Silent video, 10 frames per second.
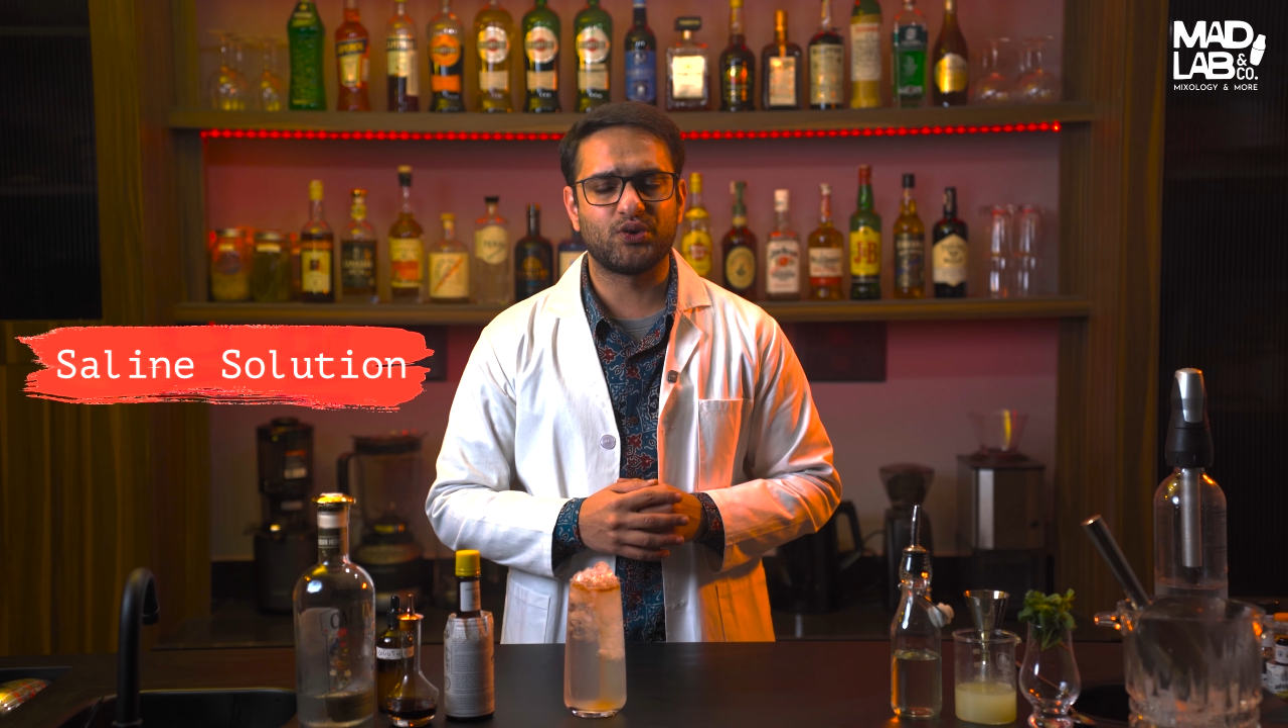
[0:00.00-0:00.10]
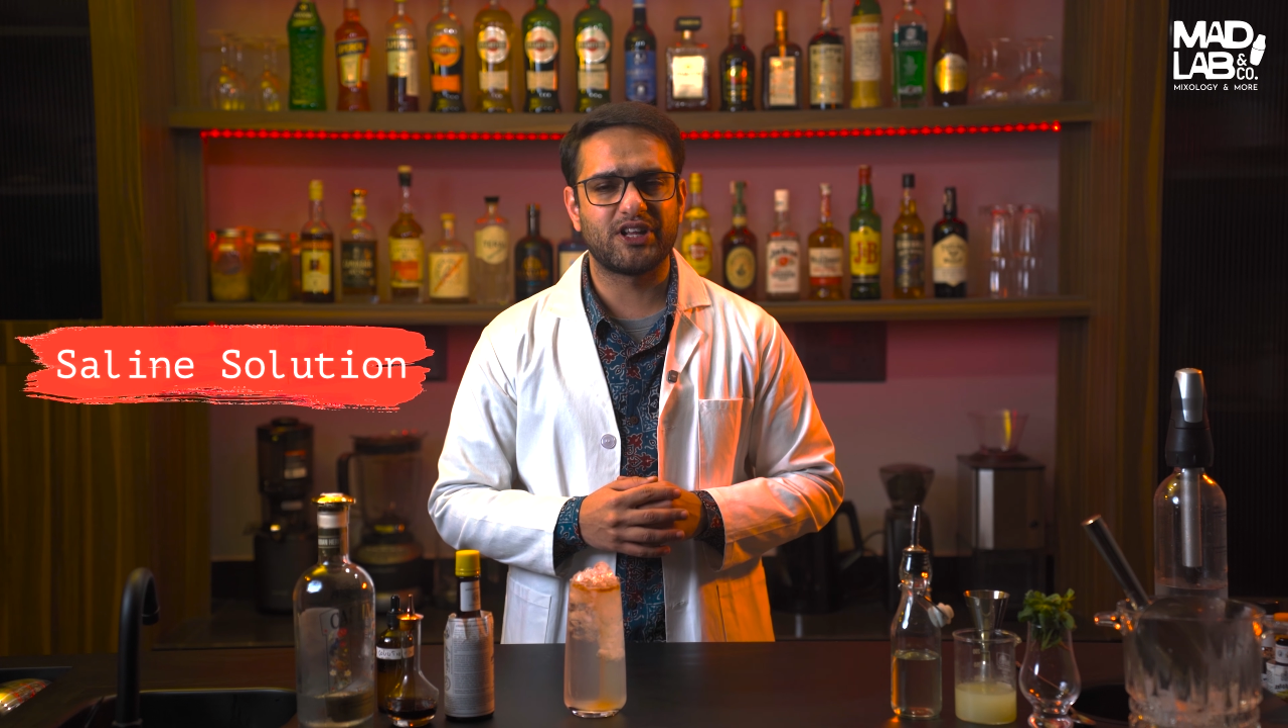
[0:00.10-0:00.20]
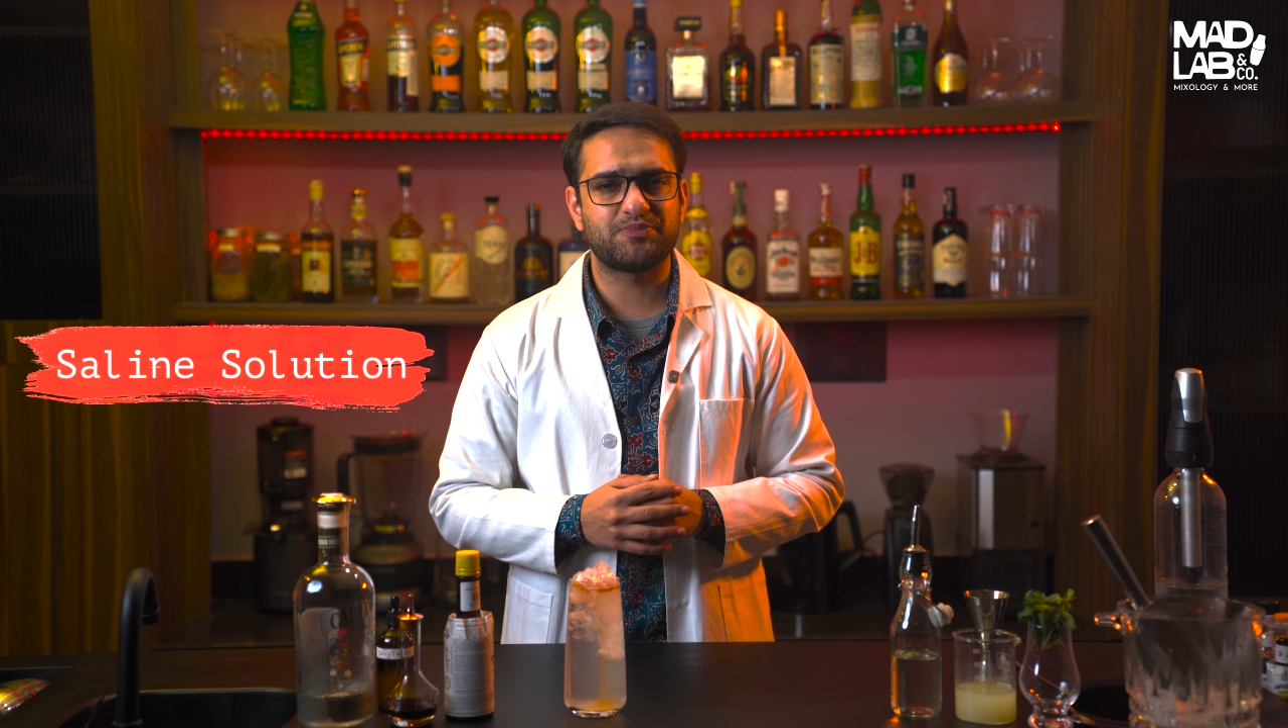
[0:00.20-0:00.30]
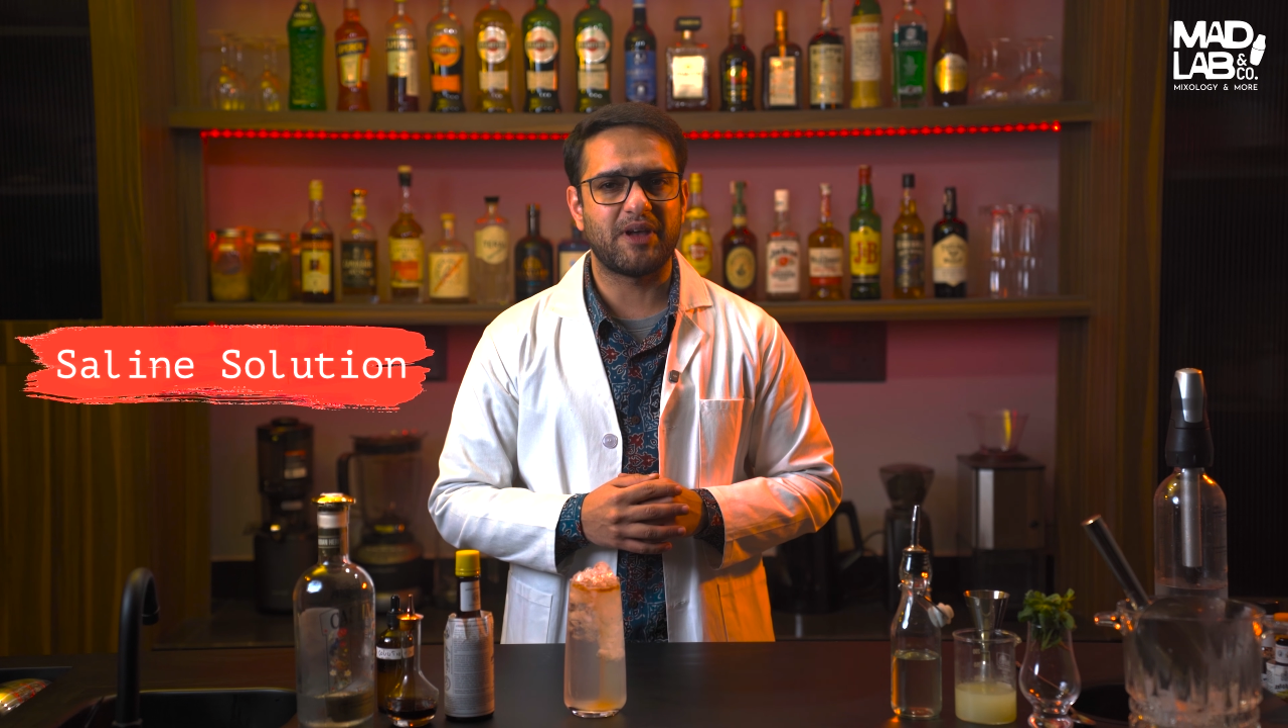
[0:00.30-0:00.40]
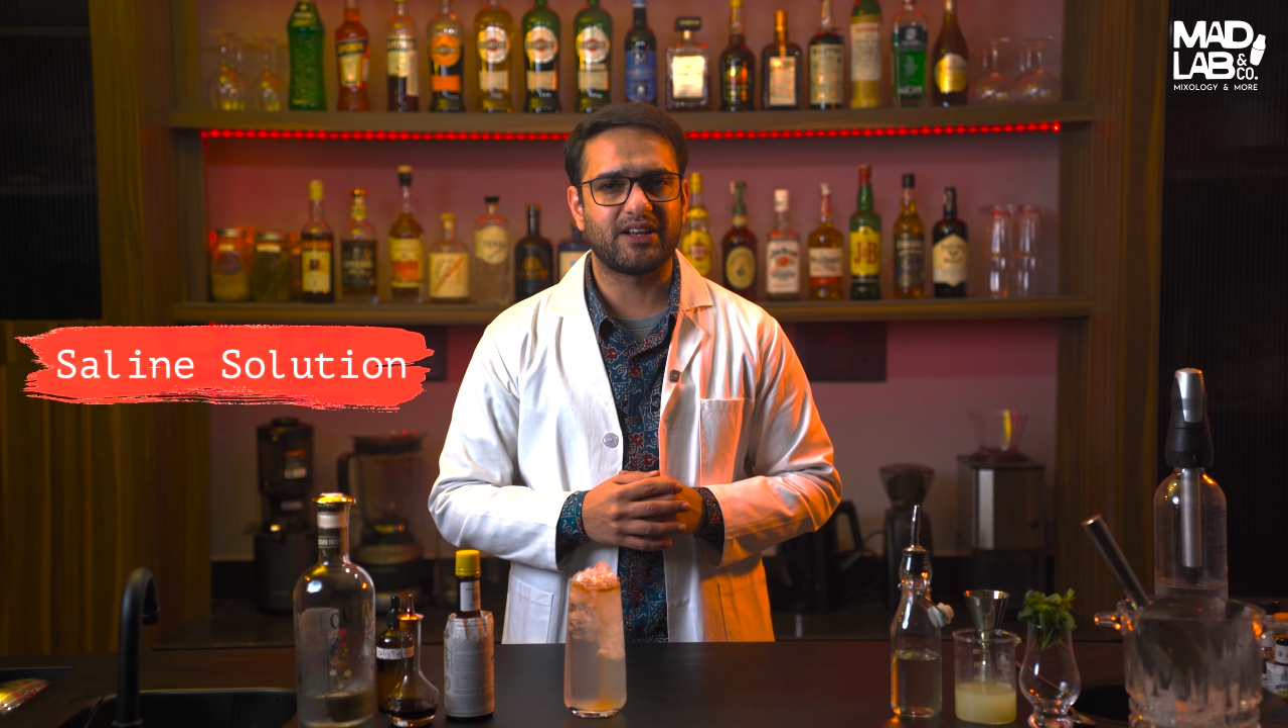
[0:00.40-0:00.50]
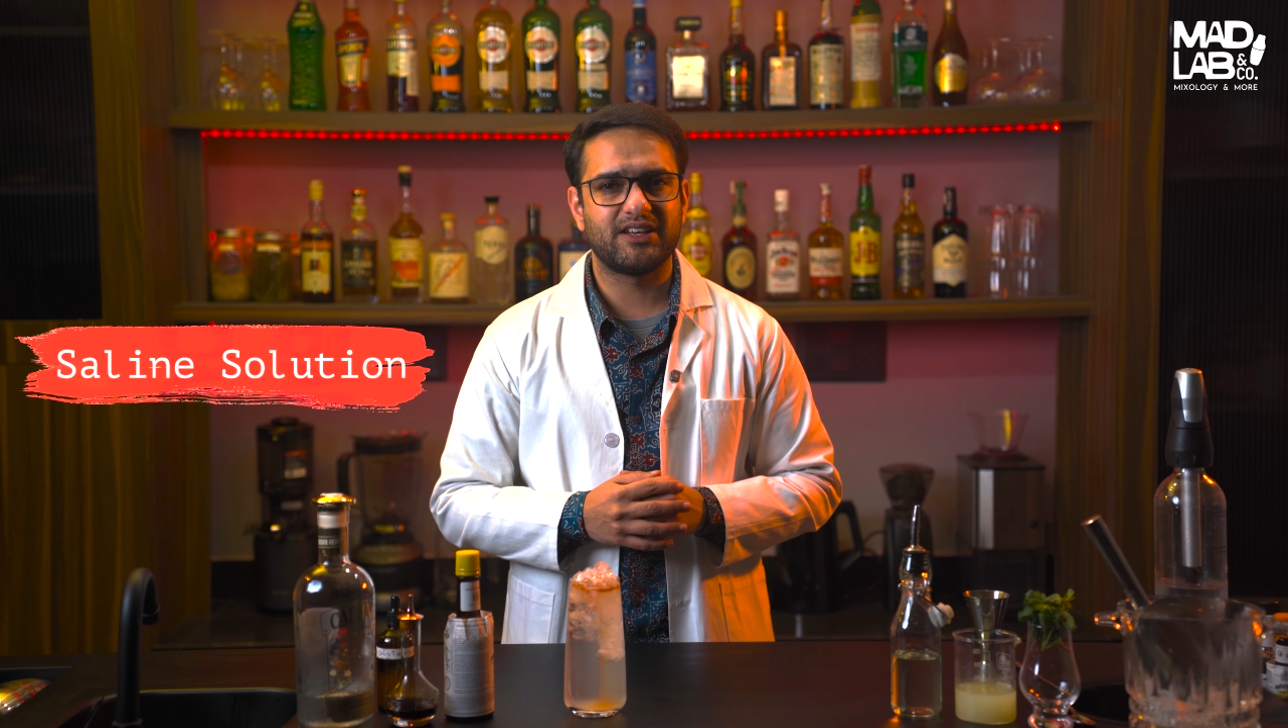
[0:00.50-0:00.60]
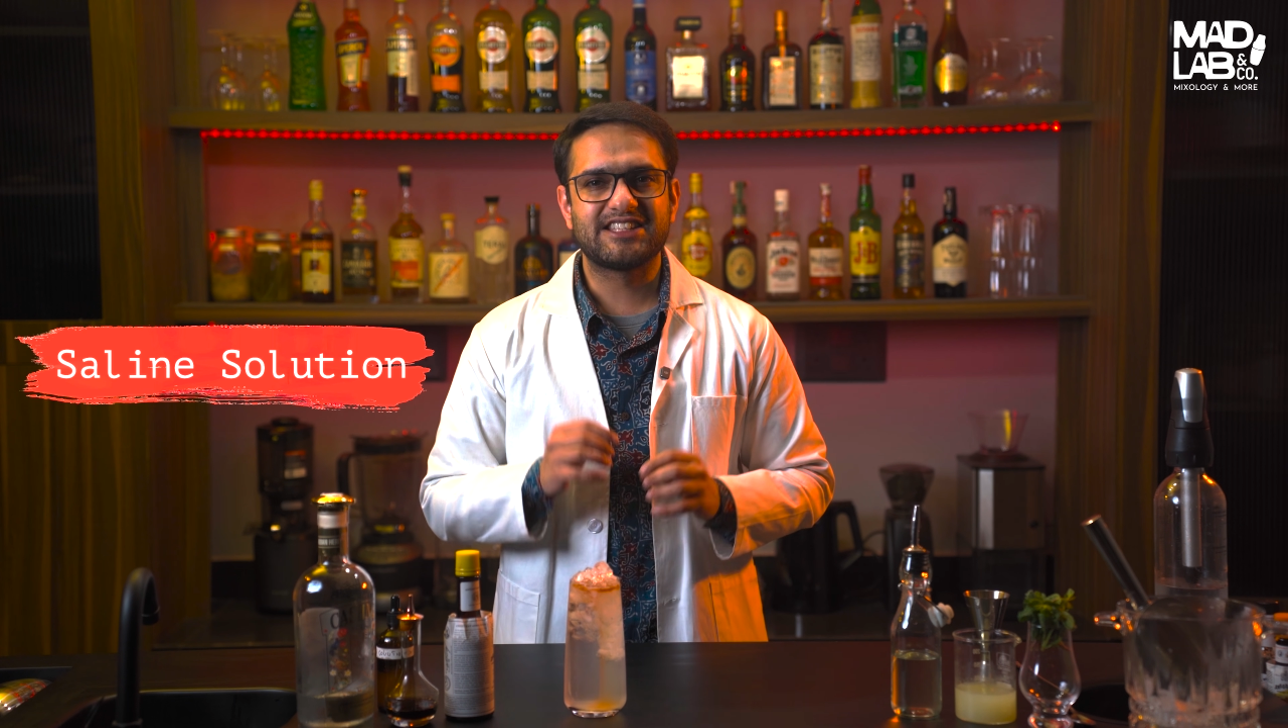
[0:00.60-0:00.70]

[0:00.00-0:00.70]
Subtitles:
don't expect.